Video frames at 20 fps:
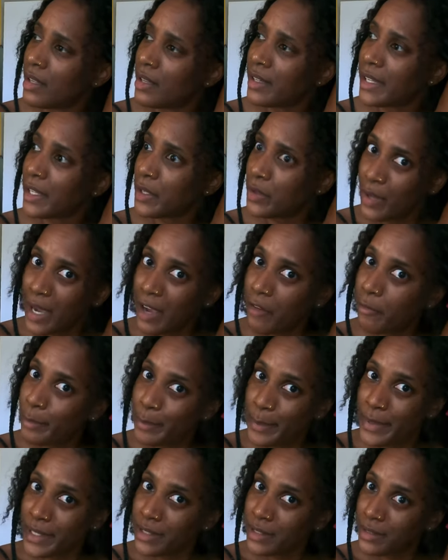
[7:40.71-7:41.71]
Like, you
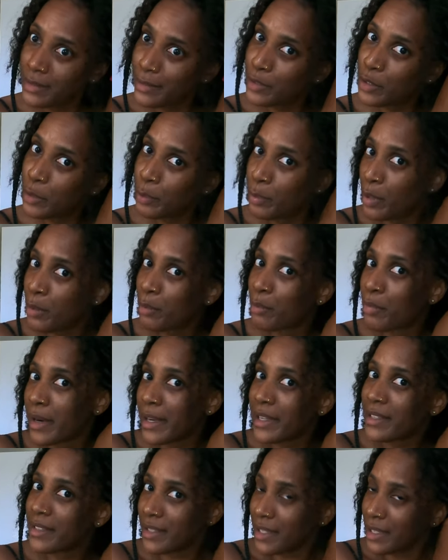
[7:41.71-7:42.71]
have businesses to put
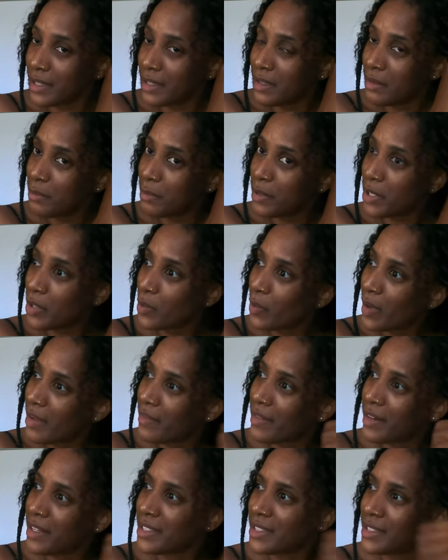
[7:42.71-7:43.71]
braids in, but you don't
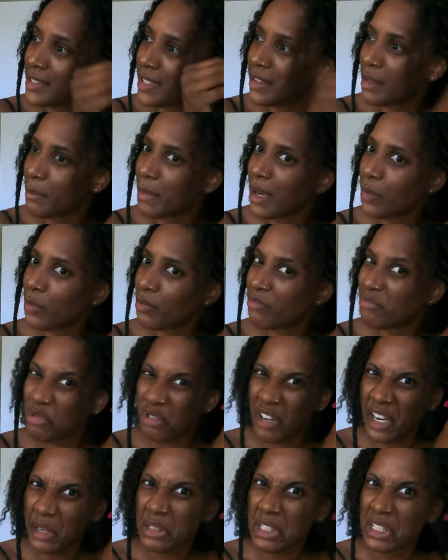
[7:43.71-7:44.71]
have any to take them out.
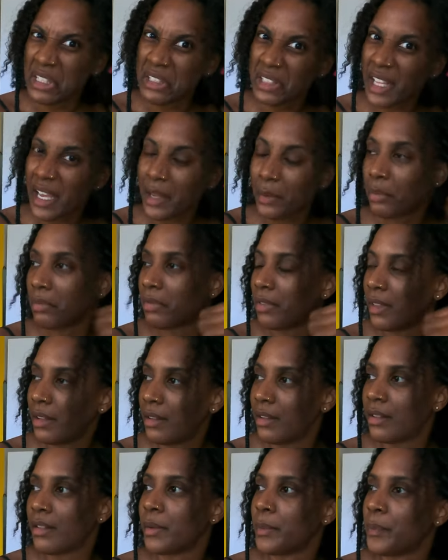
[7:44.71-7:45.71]
Or at least, I don't
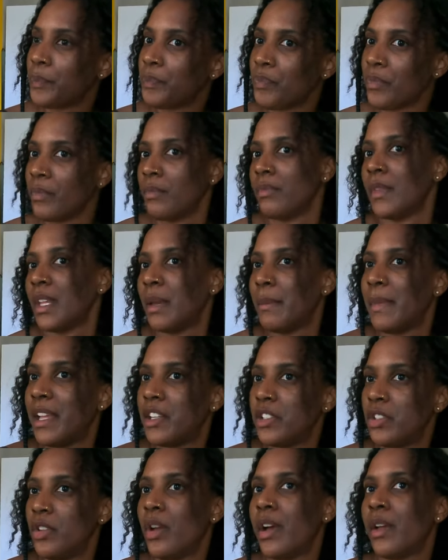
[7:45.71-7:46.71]
think.
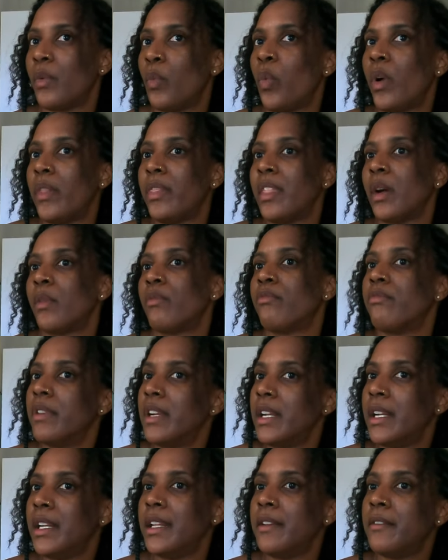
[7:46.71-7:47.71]
Imagine you had one that
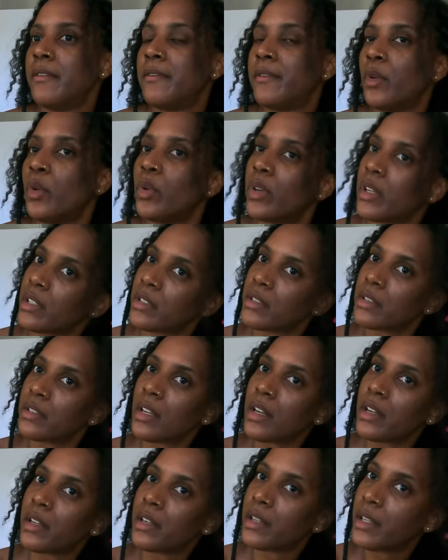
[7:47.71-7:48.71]
really focused
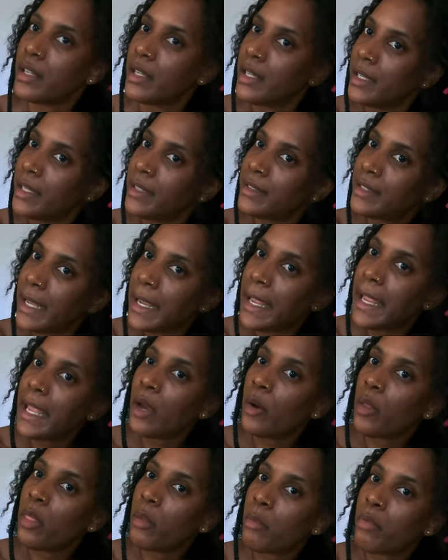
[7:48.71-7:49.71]
on taking
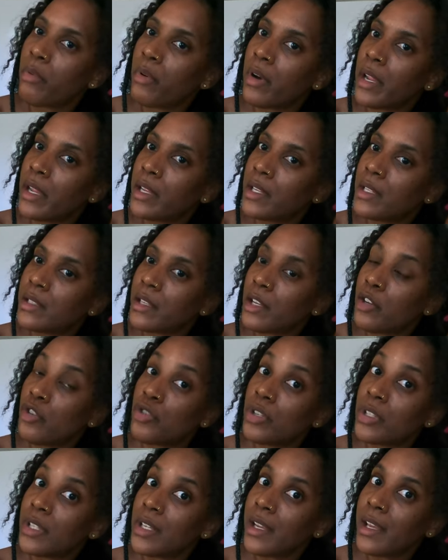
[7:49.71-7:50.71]
out the braids and
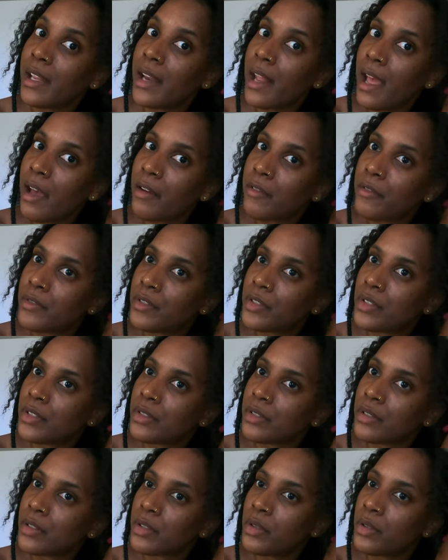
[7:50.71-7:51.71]
treating it
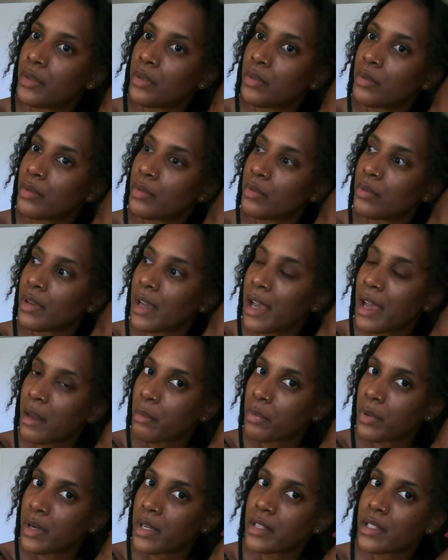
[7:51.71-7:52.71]
after you
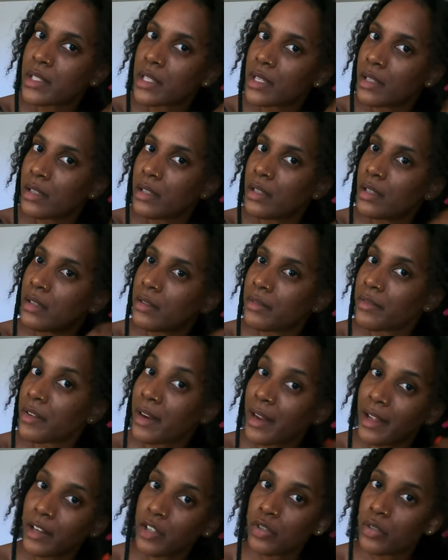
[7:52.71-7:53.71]
had braids in for
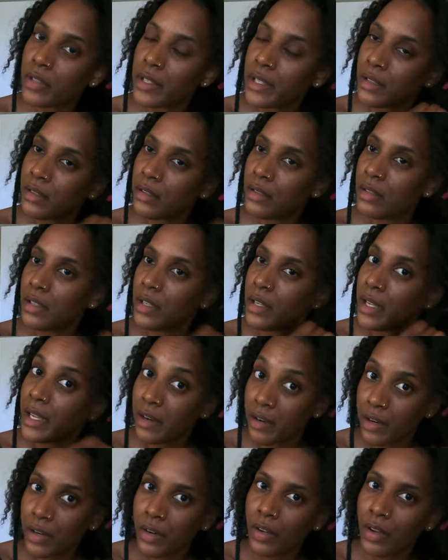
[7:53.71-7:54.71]
natural hair
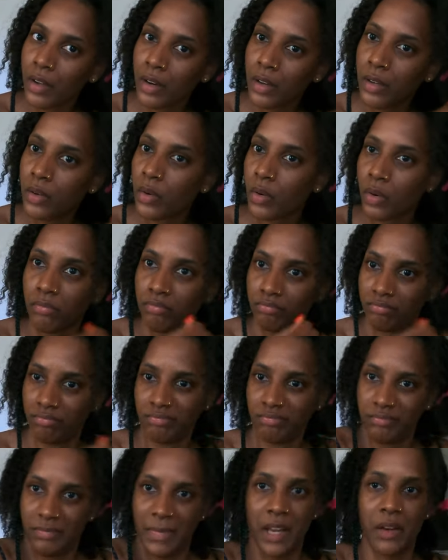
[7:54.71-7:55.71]
here in Holland. Or,
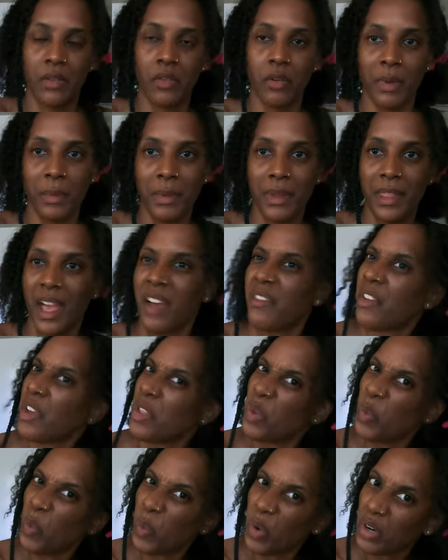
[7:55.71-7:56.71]
I don't know, maybe they have it
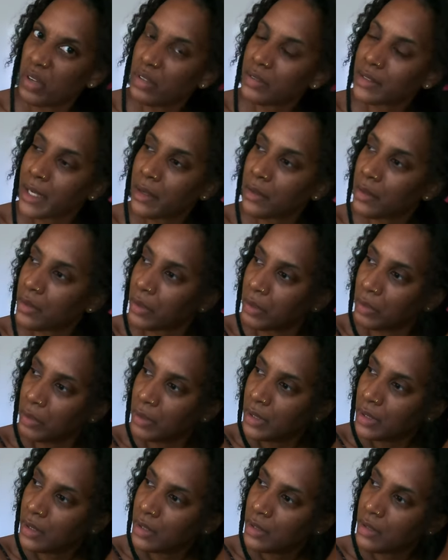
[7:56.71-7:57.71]
in the world. I don't know.
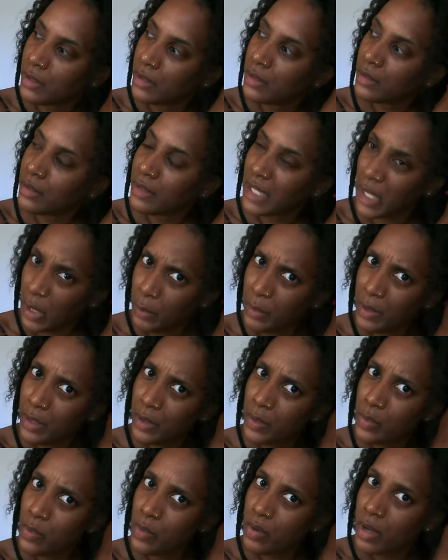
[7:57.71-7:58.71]
That would be a
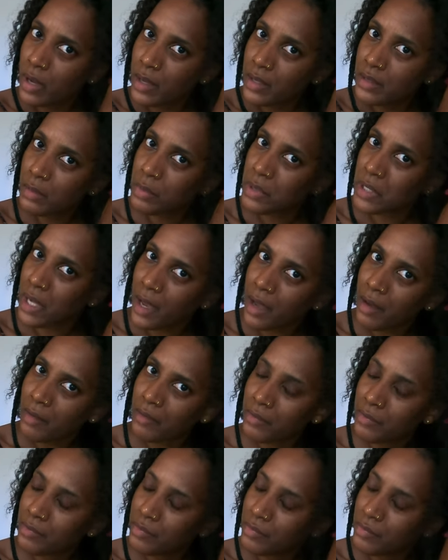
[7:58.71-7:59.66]
cool concept to have.